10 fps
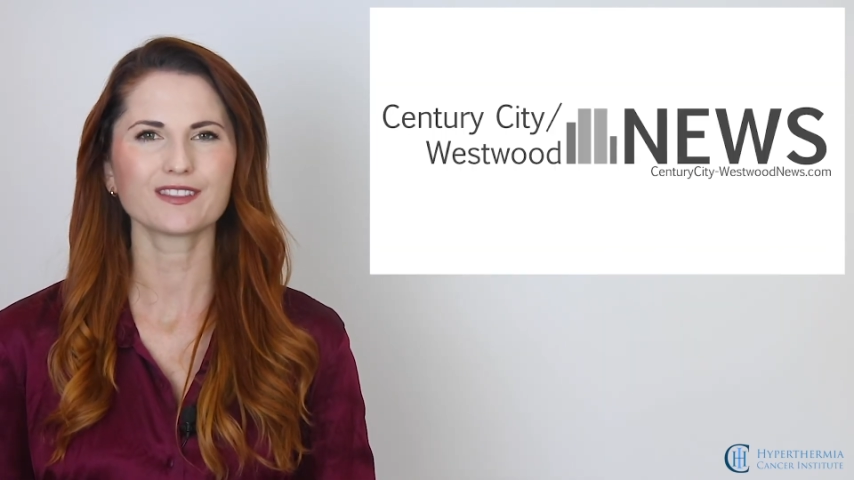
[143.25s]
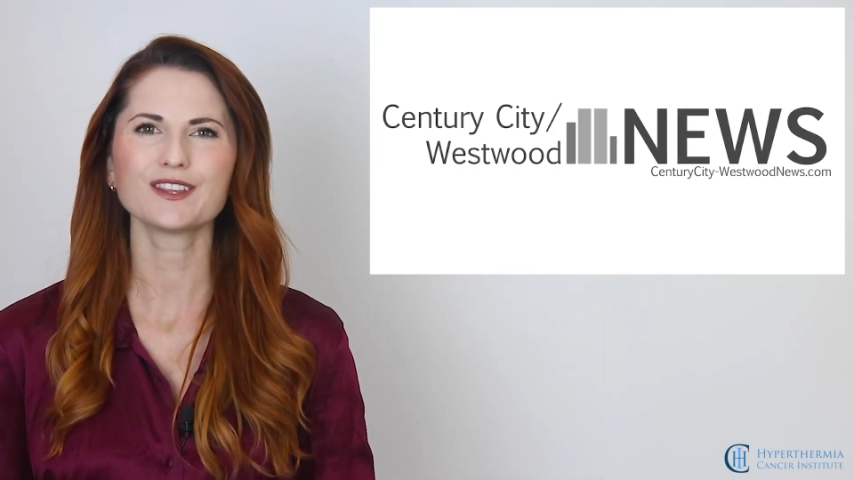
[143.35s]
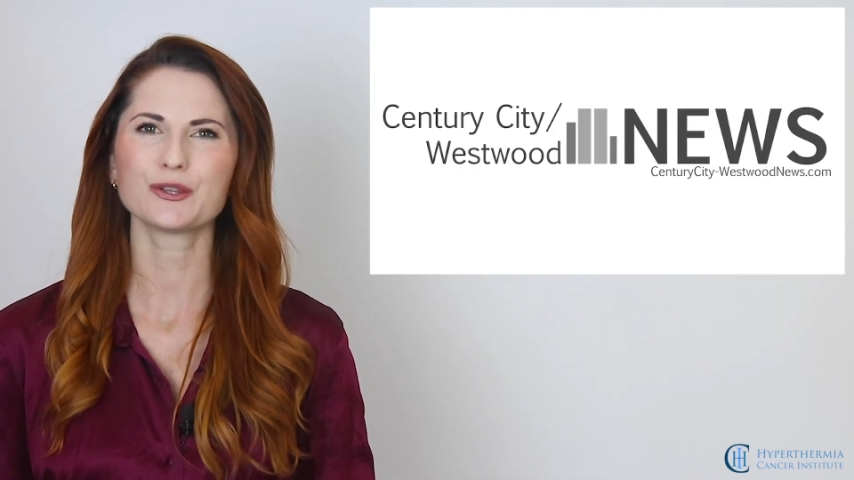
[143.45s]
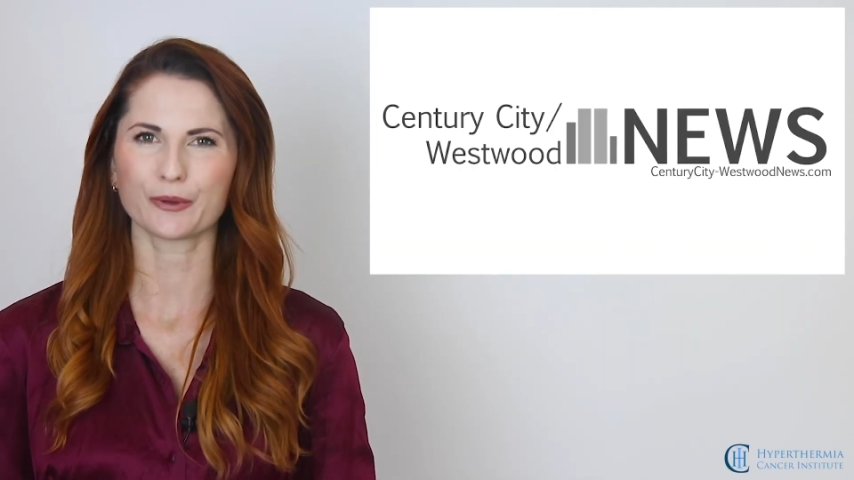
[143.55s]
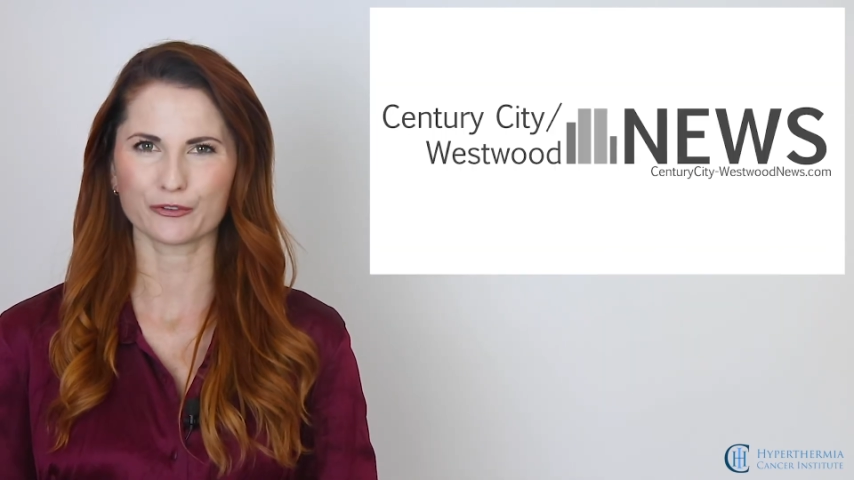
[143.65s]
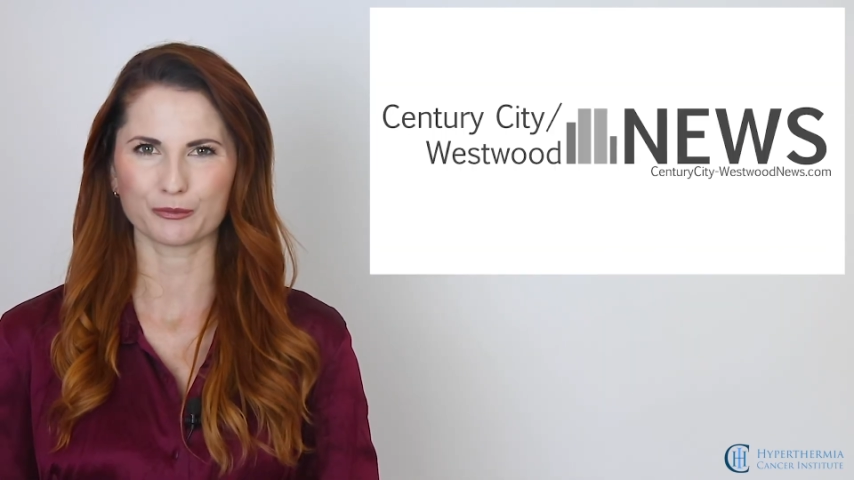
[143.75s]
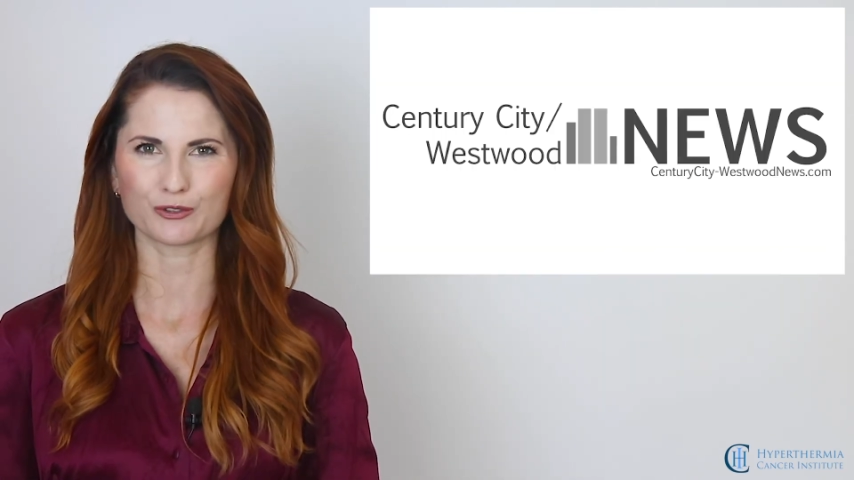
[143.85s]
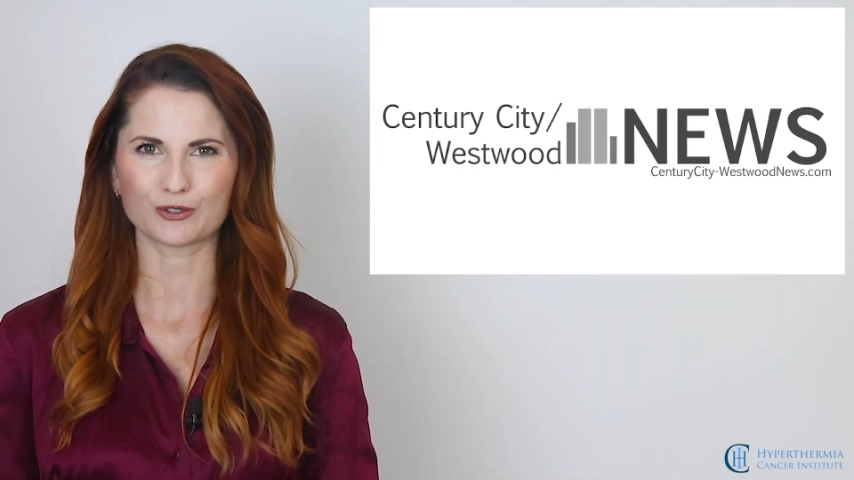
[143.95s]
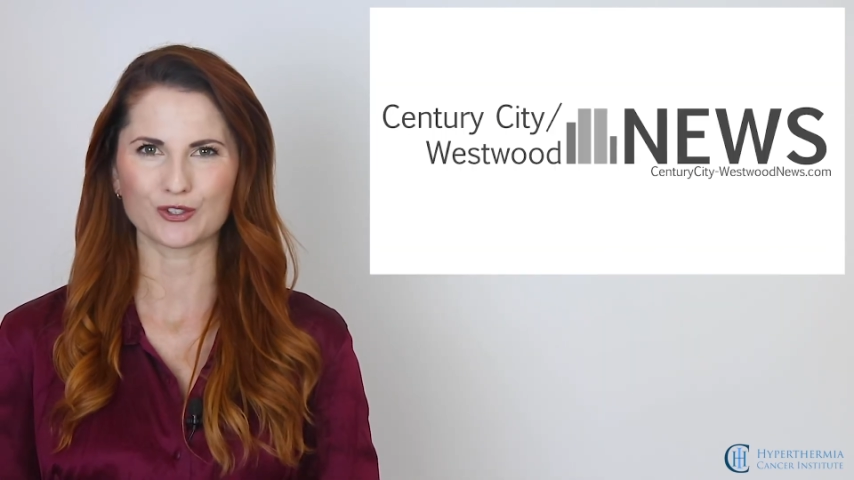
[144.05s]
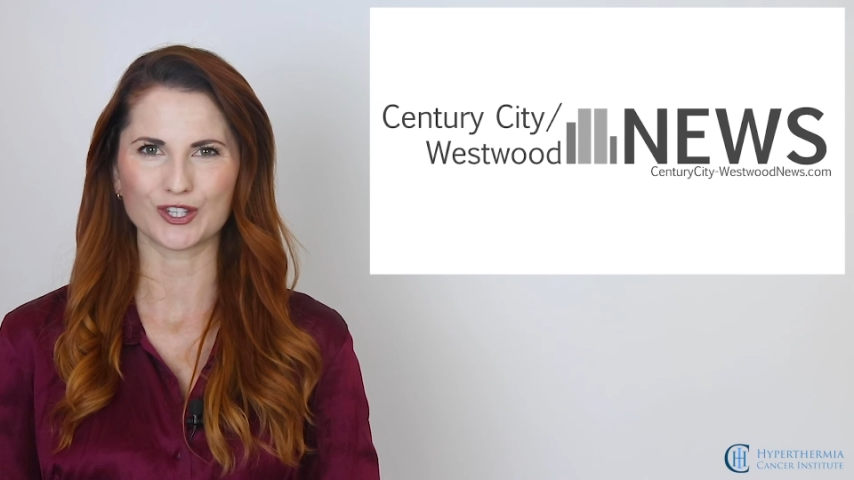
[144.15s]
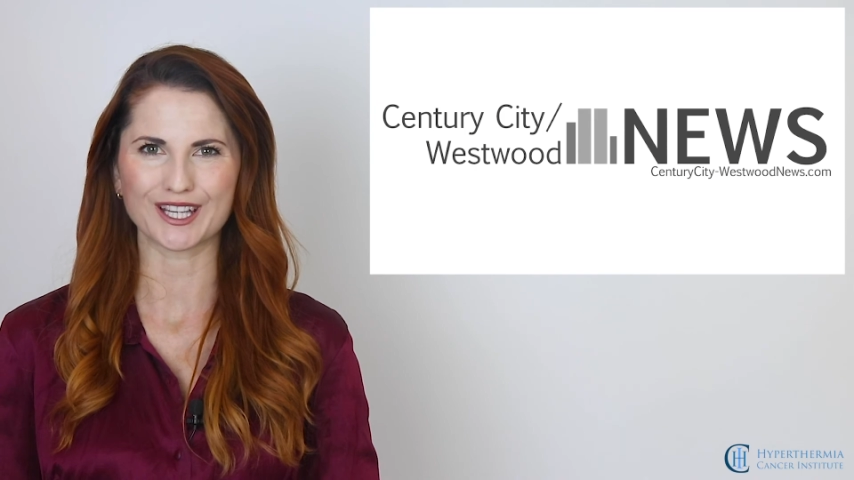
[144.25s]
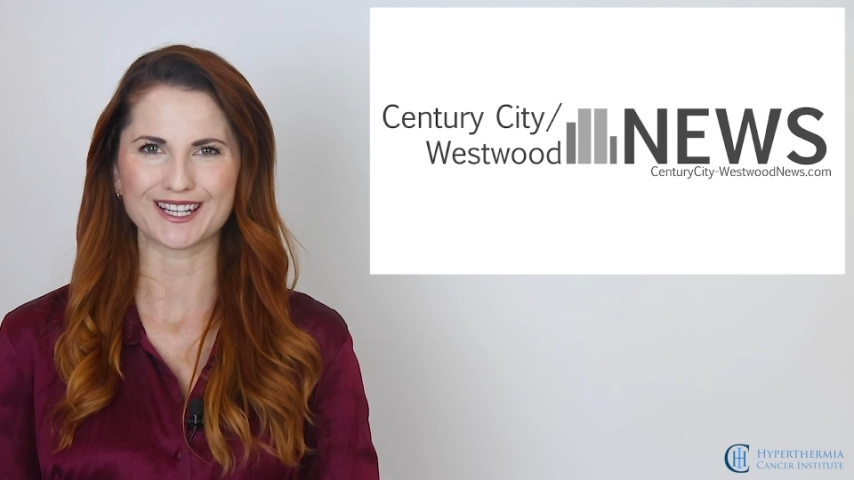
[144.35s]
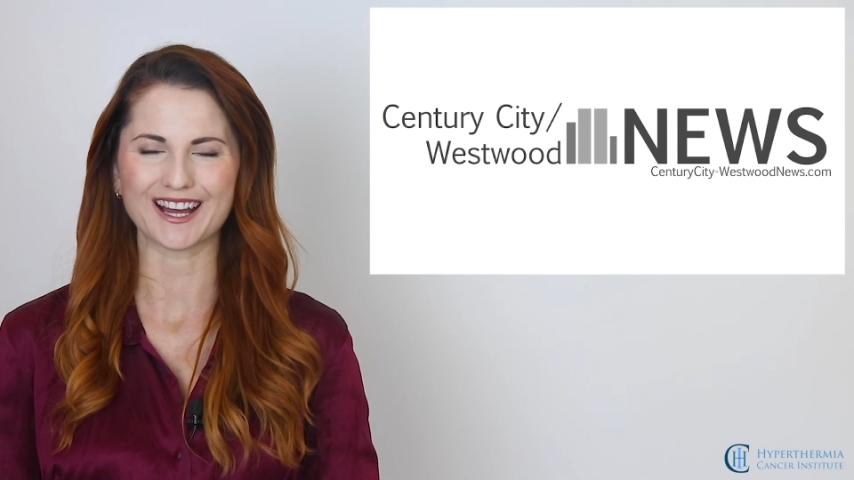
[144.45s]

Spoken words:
Thank you all so much for tuning in.